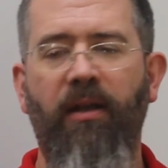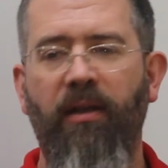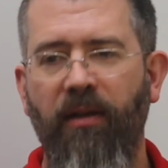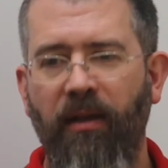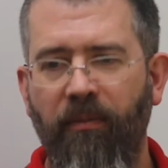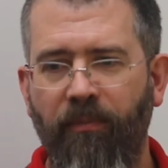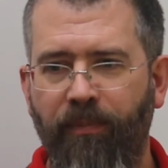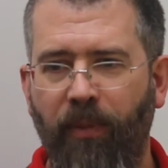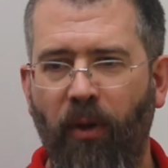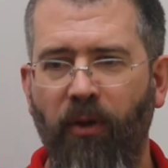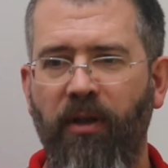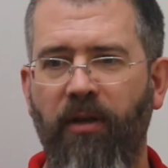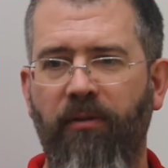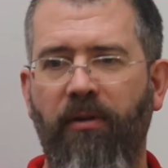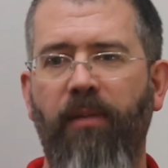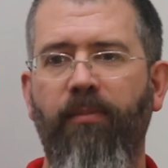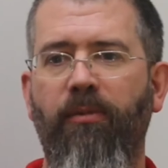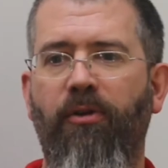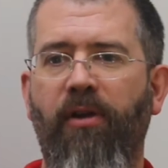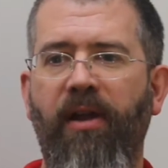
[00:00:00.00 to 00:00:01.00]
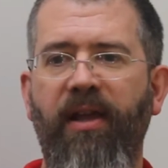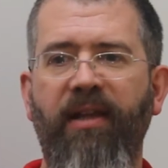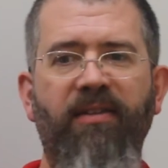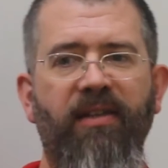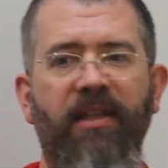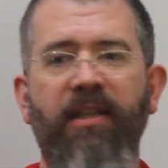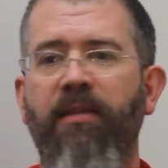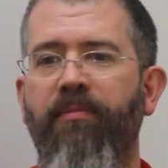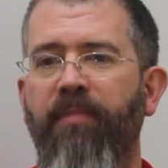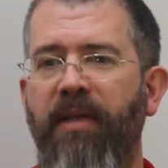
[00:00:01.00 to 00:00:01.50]
and boiler
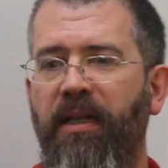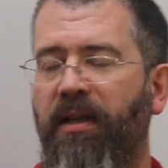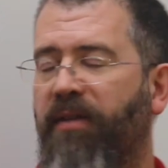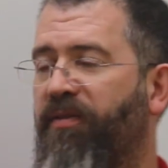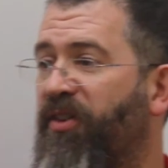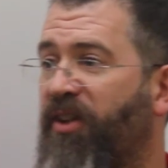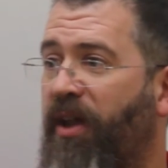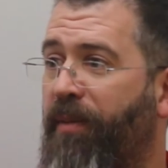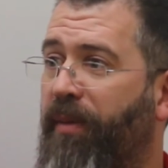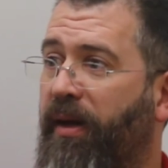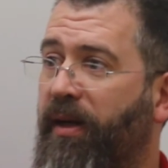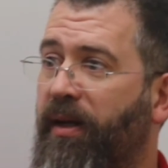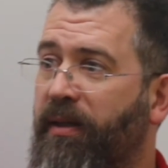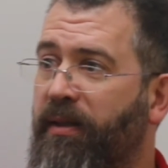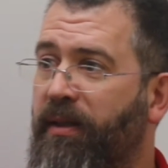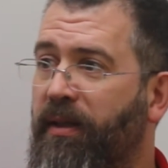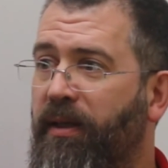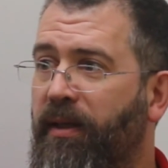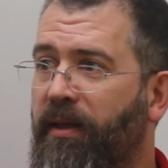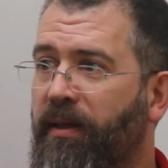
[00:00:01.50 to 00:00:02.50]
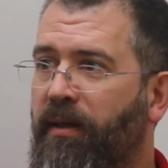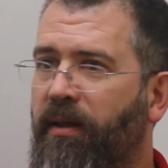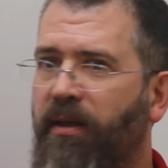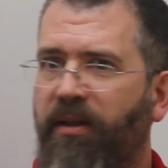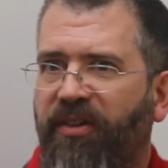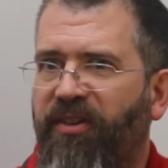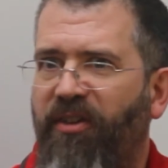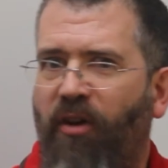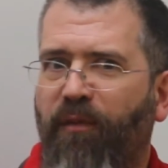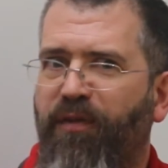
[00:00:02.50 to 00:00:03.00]
upgrades in the middle of summer.
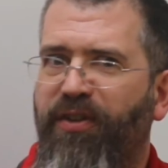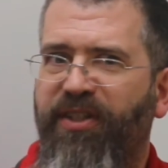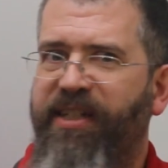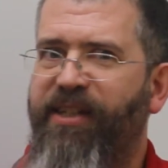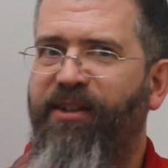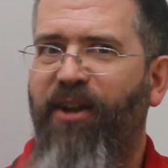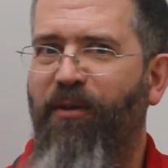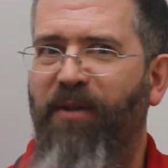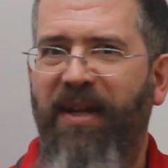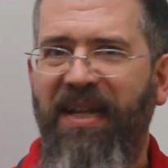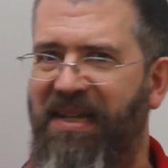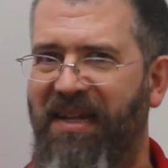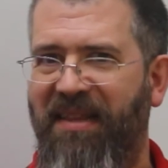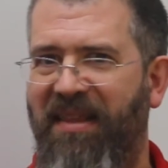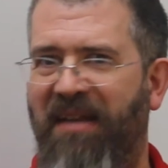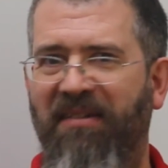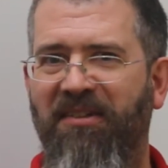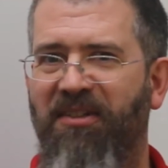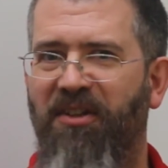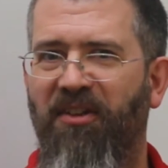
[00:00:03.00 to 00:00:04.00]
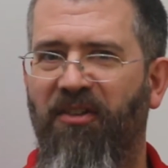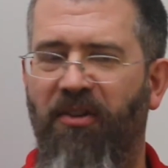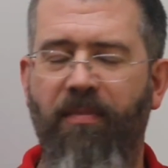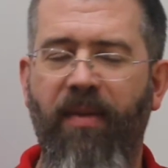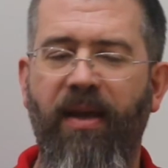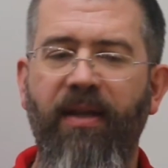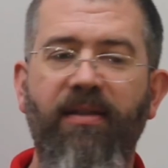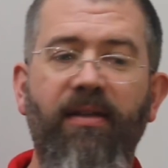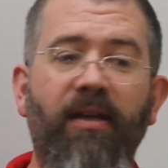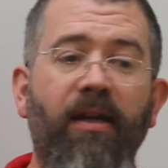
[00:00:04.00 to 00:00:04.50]
Because obviously you don't need it then, so it doesn't
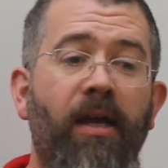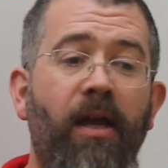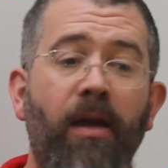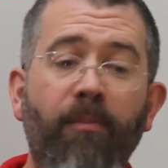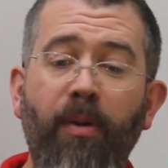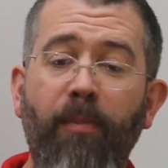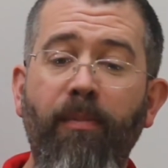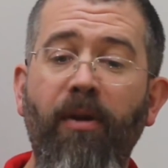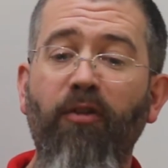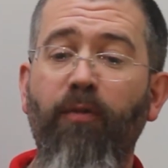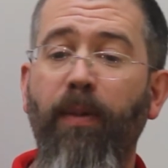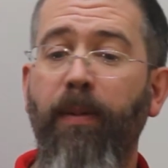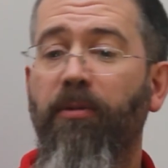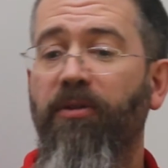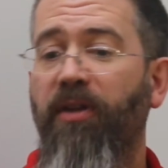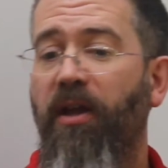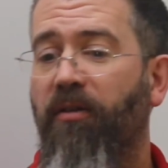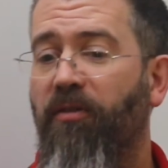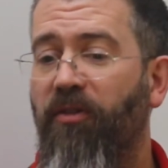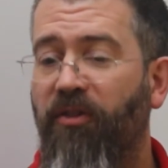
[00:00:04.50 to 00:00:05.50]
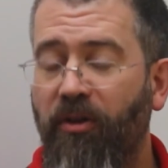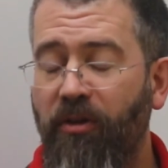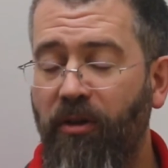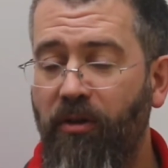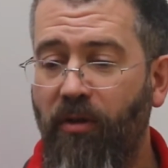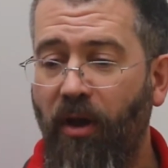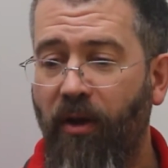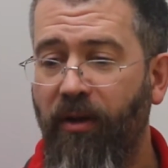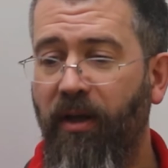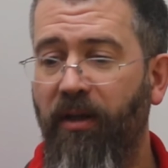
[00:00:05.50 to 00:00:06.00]
matter. But most people don't. So you
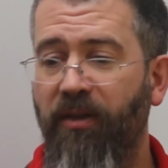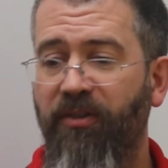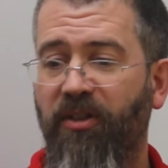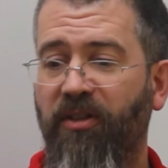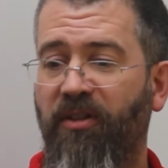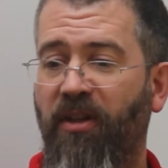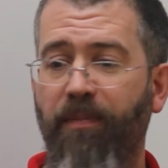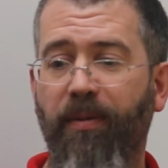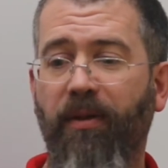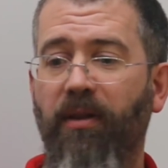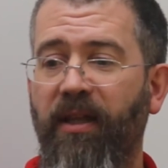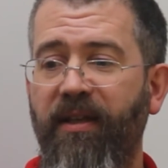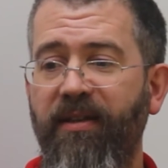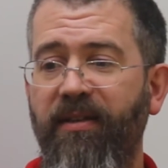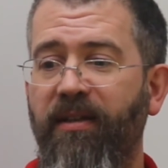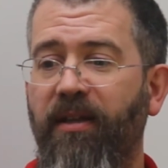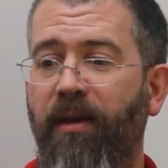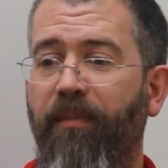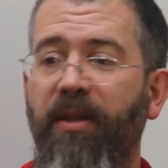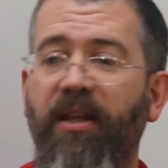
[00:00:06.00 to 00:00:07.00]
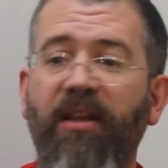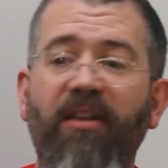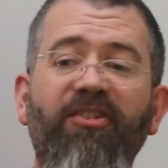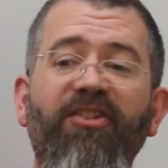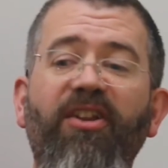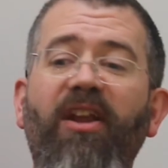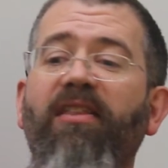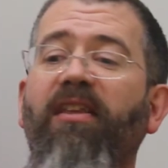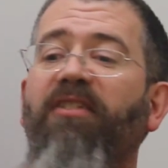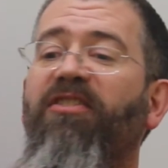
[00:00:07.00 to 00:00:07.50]
go and ask a typical heating company, they'll
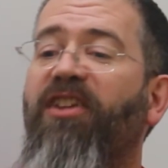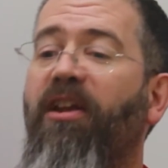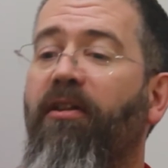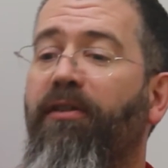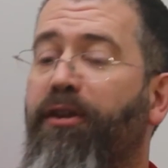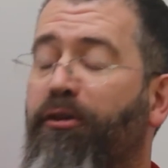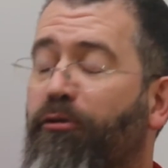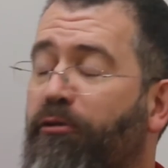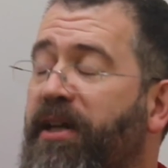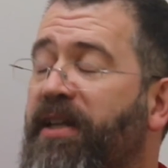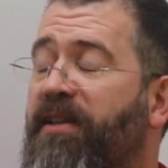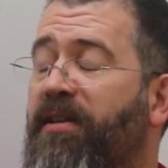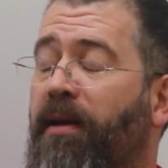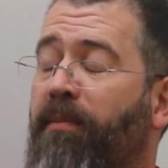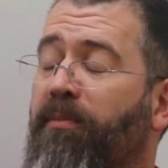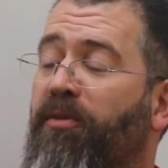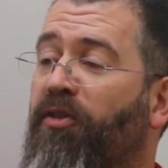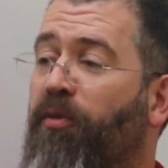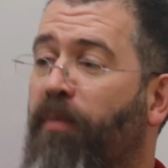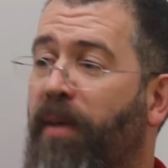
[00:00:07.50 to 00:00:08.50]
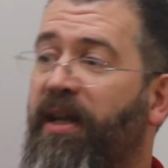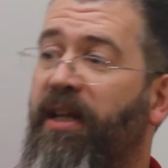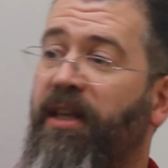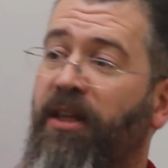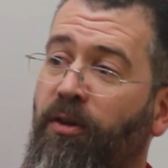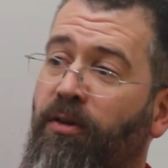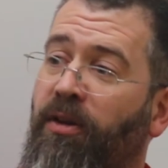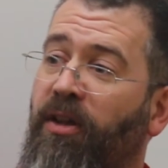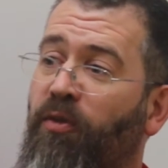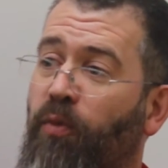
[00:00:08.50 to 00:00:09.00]
say they sell 3 times as many
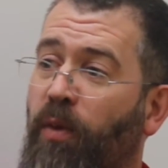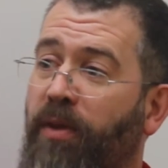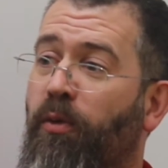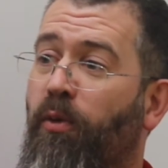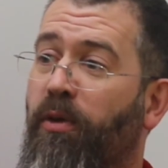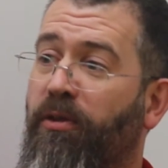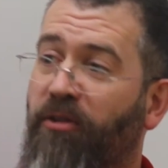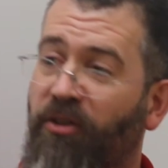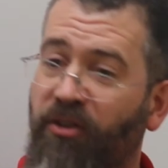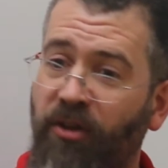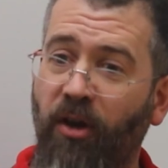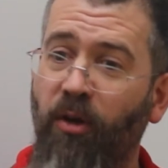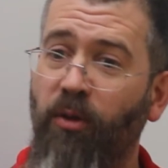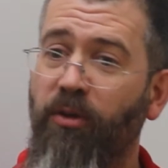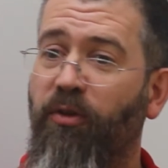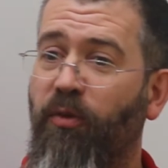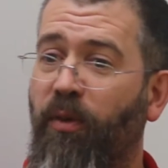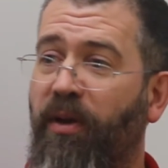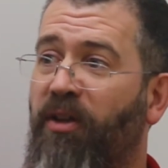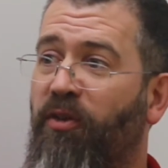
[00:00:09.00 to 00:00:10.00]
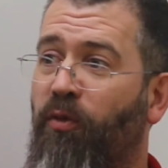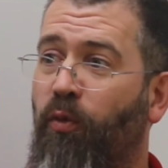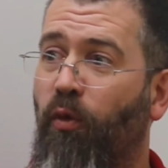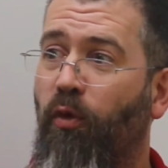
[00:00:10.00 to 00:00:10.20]
units when the weather is cold as when it's